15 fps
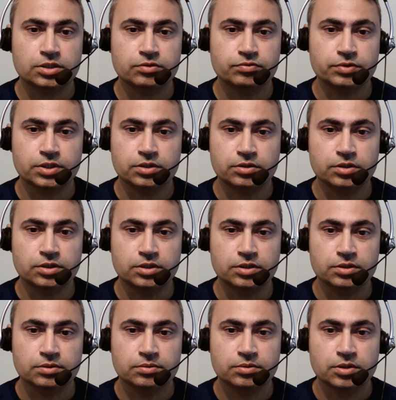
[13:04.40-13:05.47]
feel good.
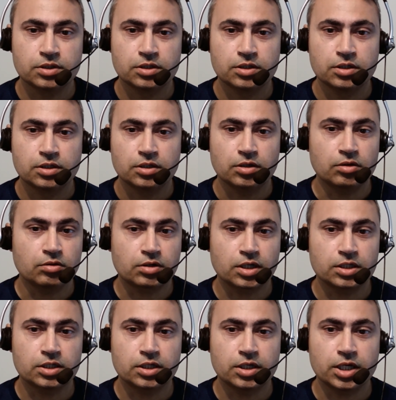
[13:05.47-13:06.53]
Look
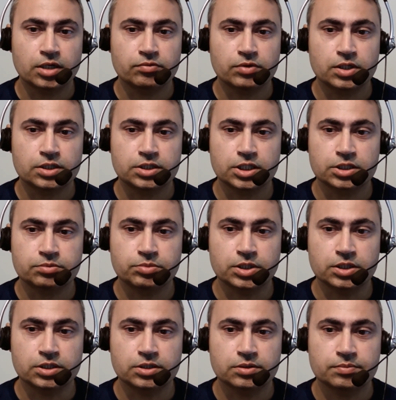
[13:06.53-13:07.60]
at their annual
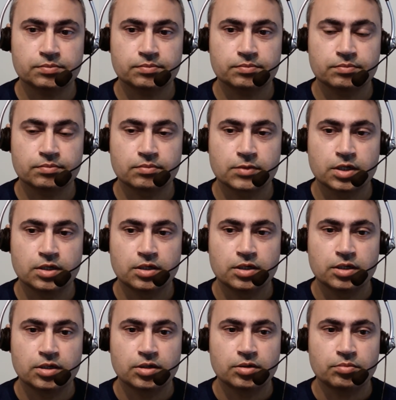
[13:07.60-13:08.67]
assessments.
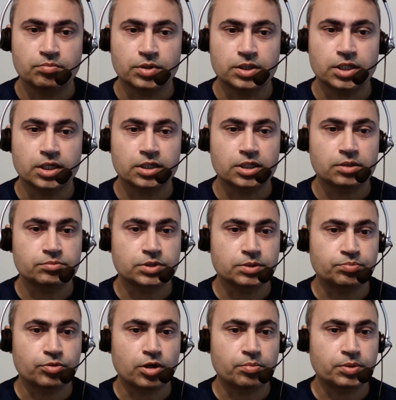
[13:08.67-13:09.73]
But then comes the
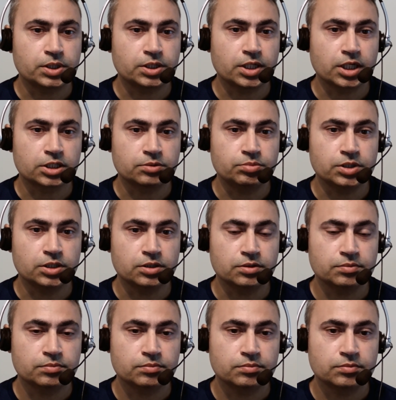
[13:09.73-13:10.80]
property tax bill,
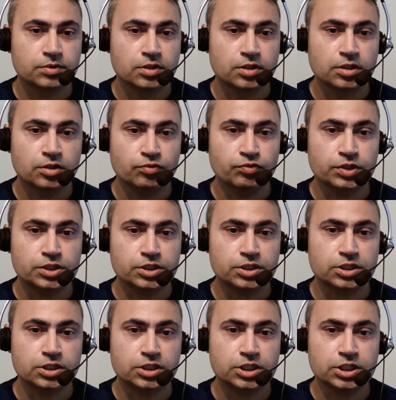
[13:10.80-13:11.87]
which is
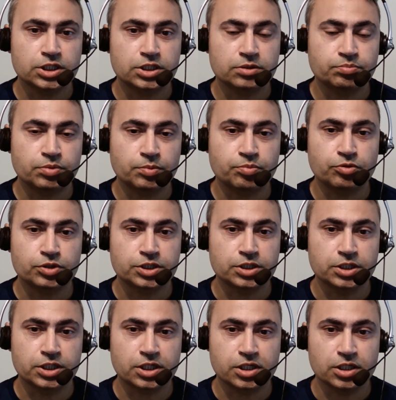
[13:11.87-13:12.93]
increased
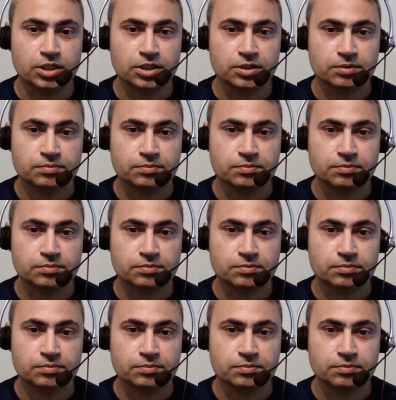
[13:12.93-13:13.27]
proportionately.